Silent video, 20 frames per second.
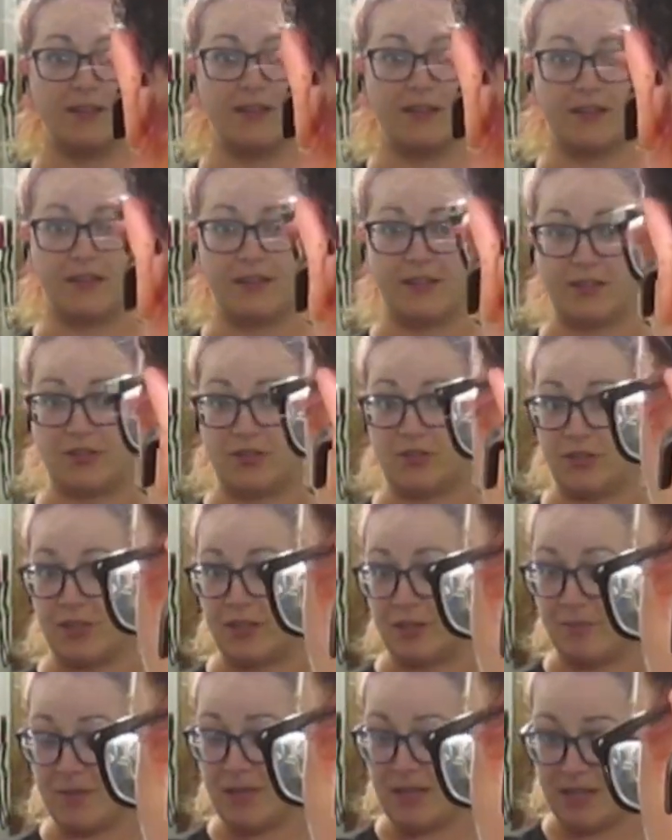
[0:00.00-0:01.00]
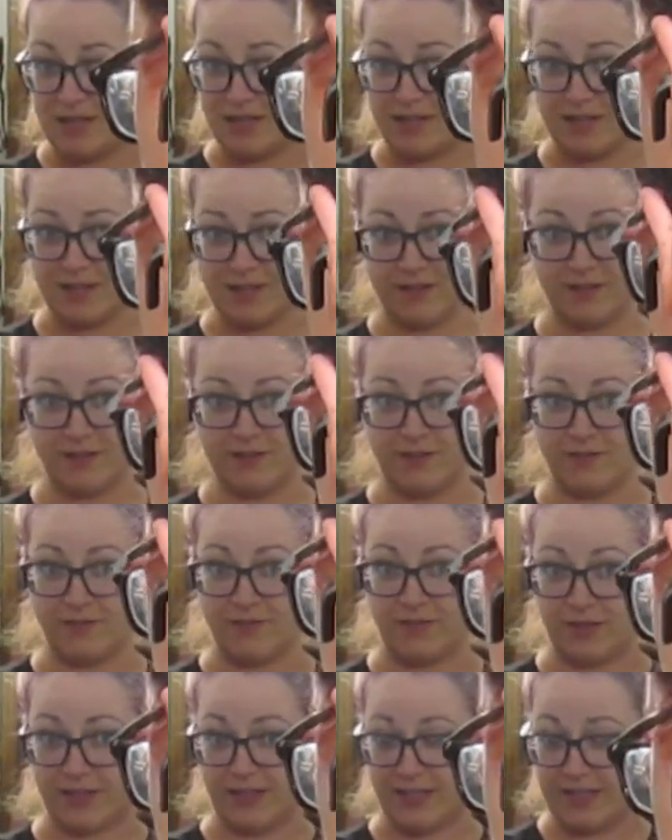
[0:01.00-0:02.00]
and he'll trick me
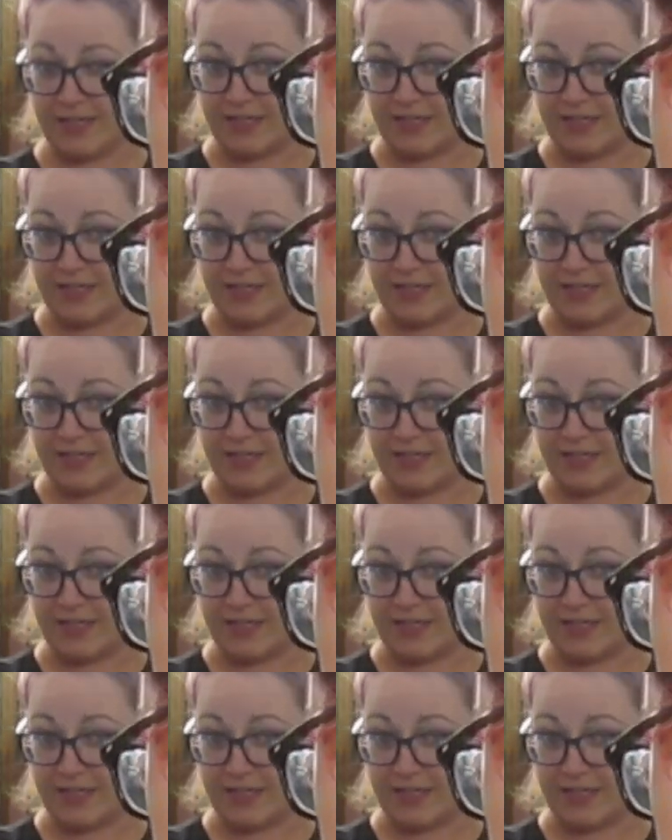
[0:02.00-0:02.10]
for like a